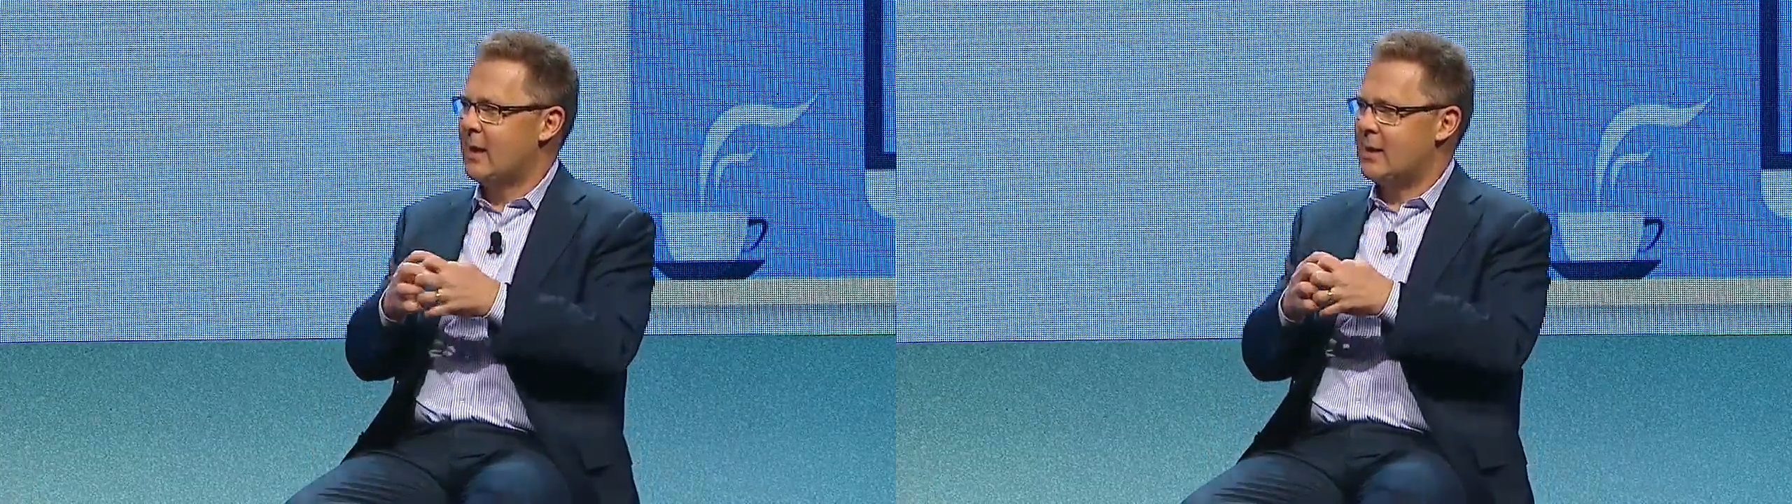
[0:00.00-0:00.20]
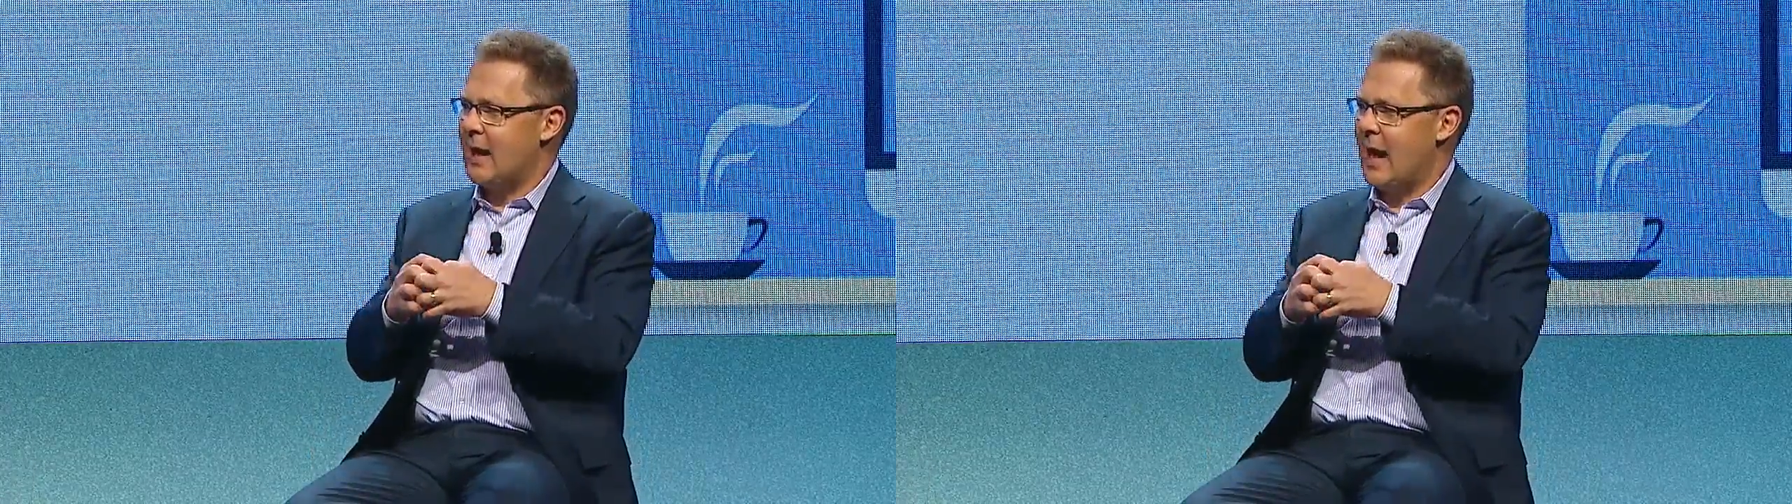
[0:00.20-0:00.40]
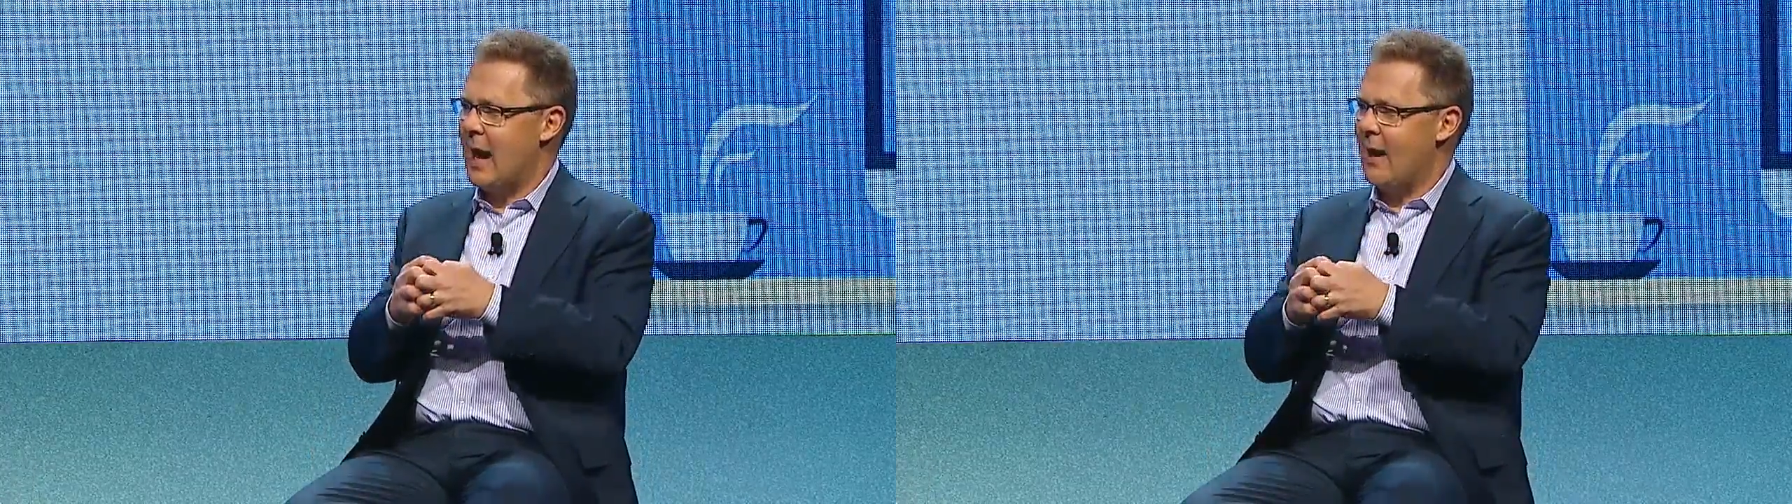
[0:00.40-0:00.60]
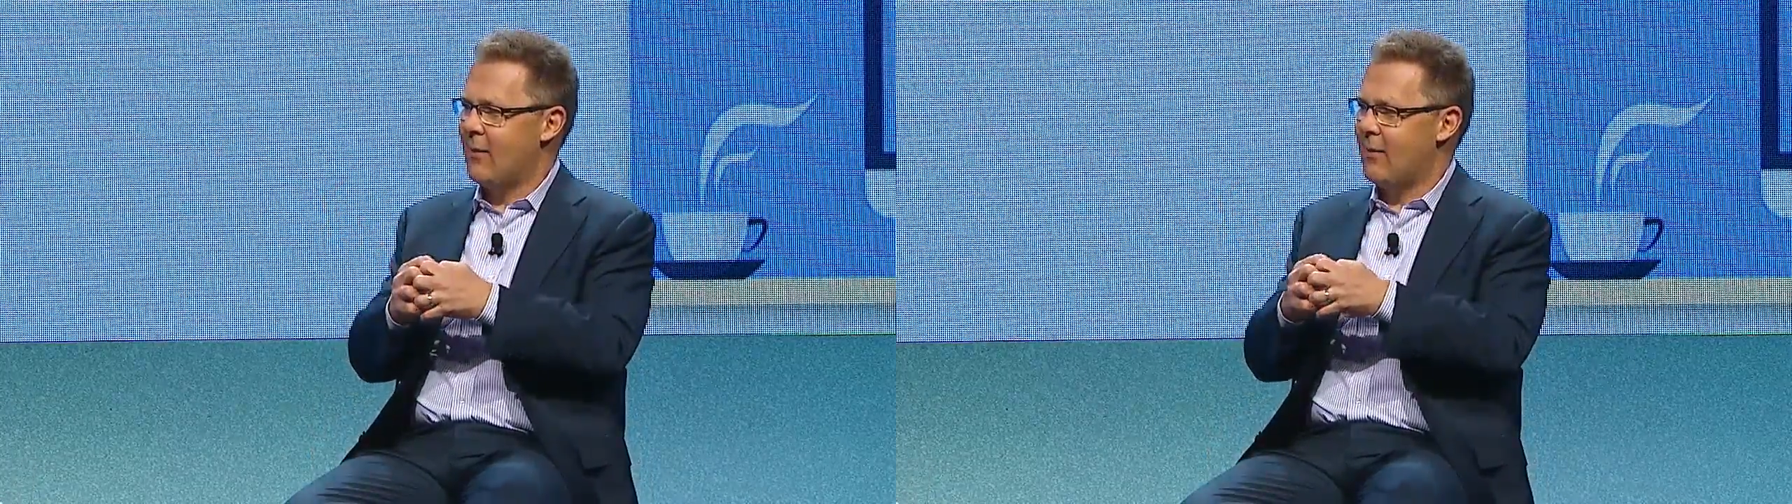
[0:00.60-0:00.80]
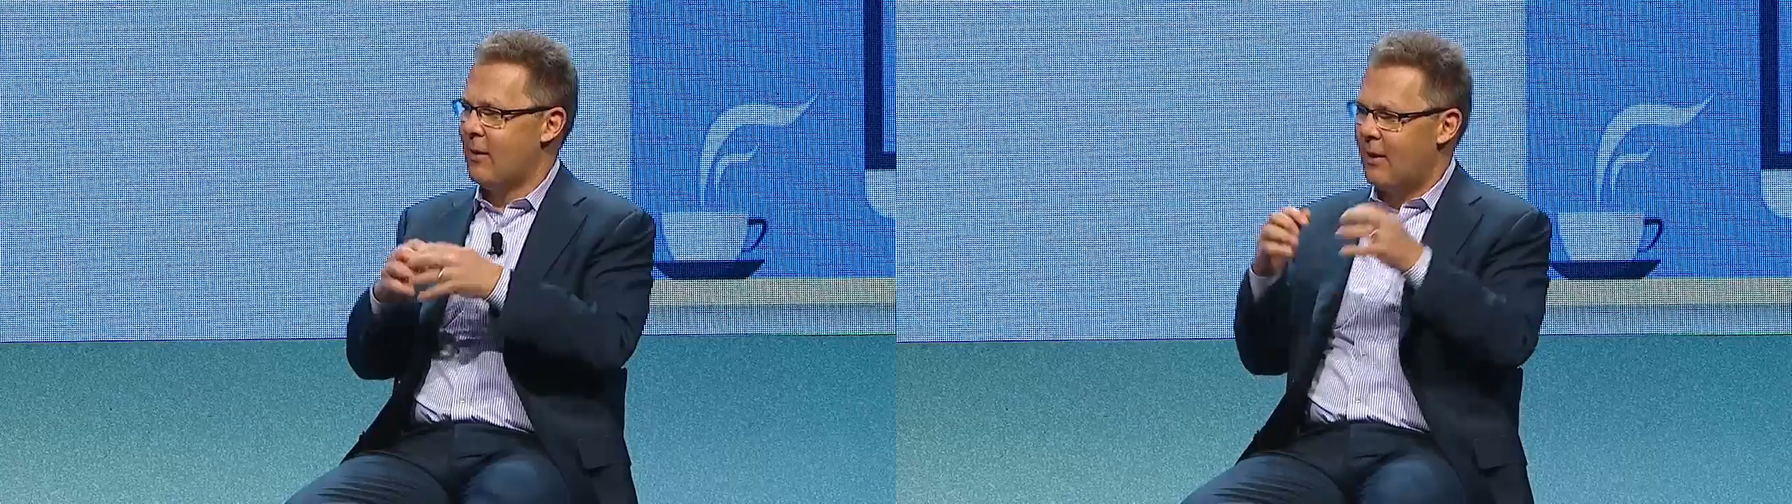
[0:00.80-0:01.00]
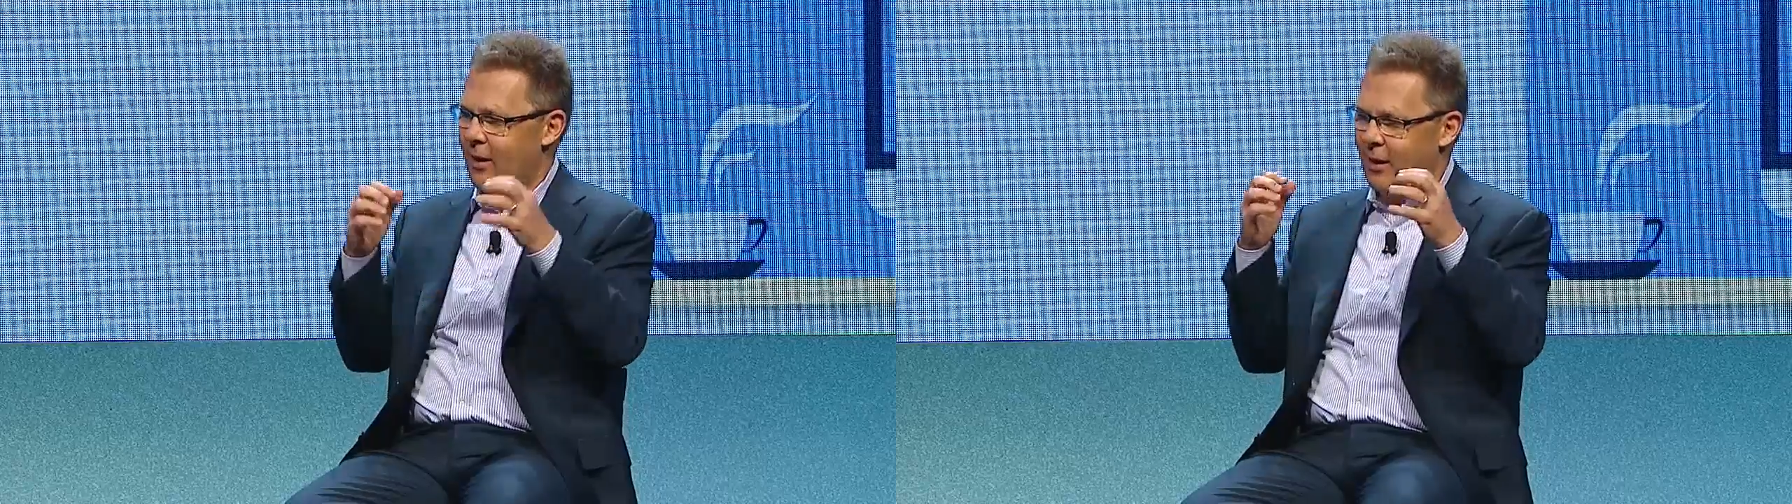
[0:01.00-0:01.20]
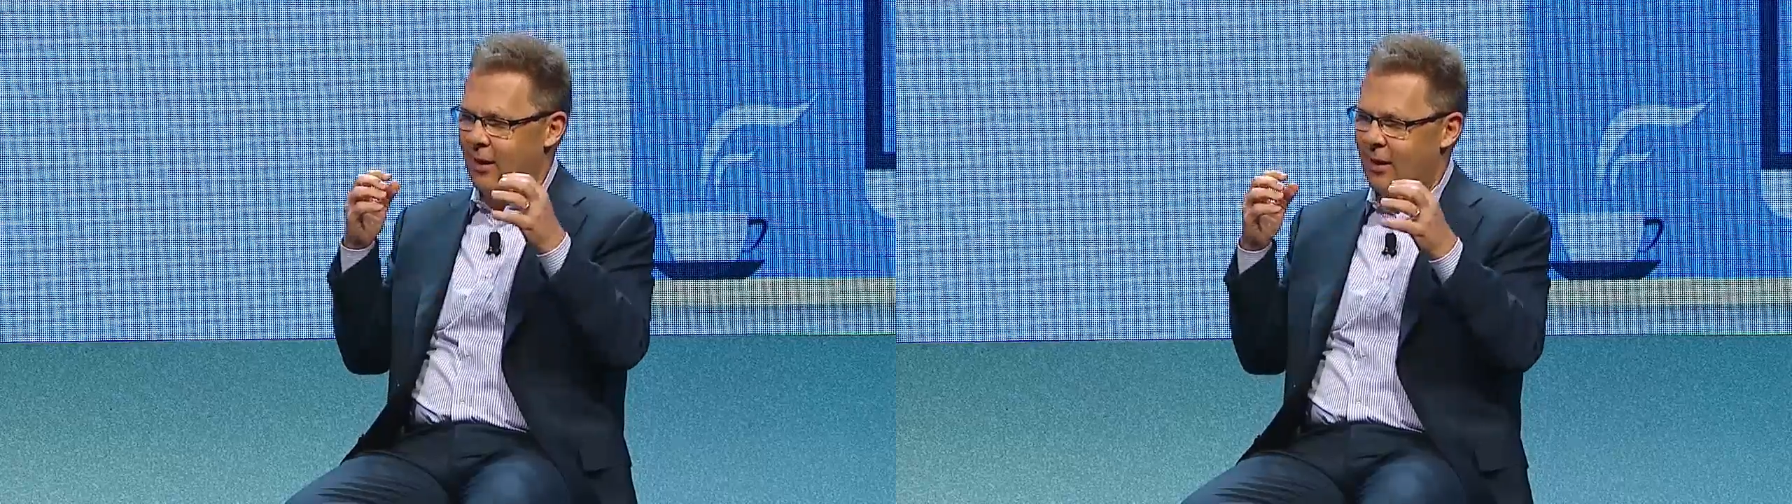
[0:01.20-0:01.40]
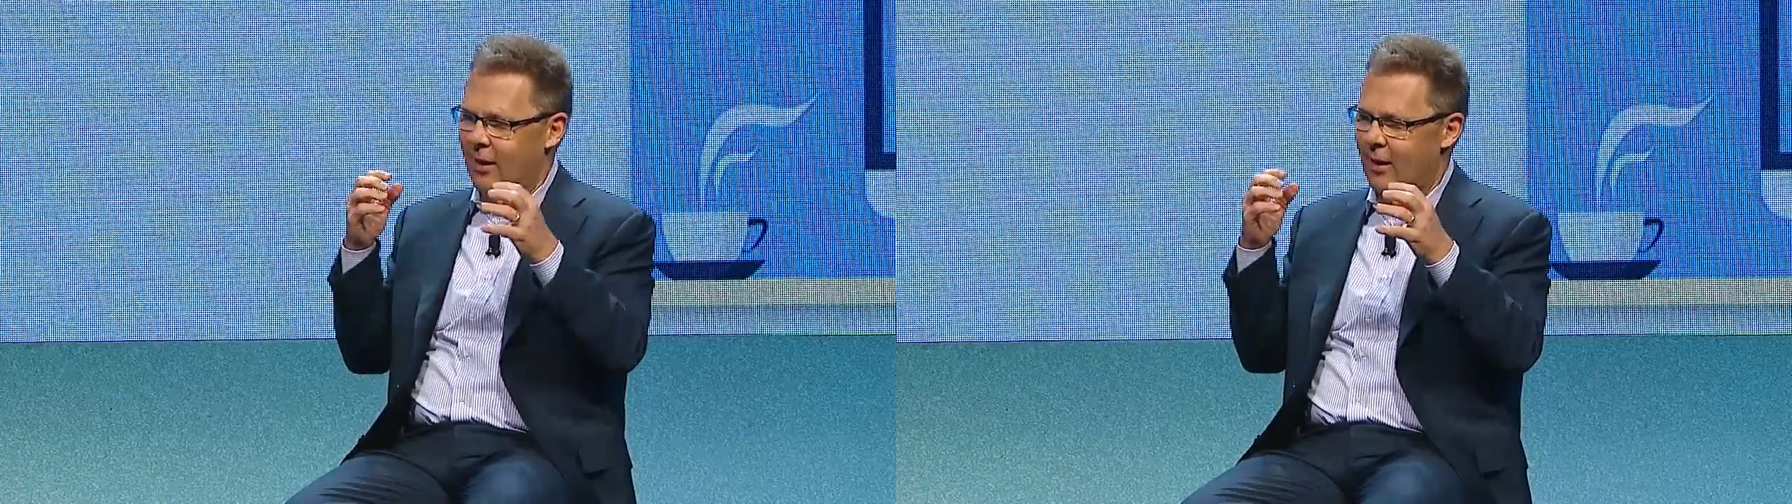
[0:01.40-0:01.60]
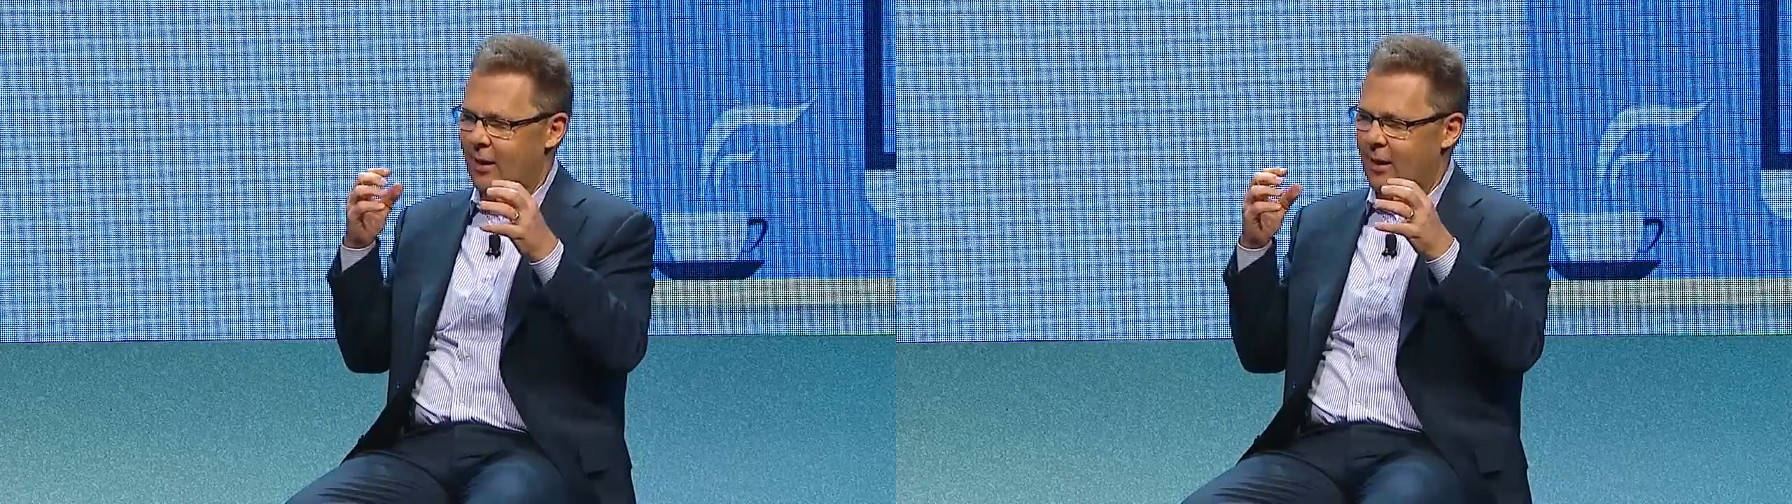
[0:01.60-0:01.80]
to have a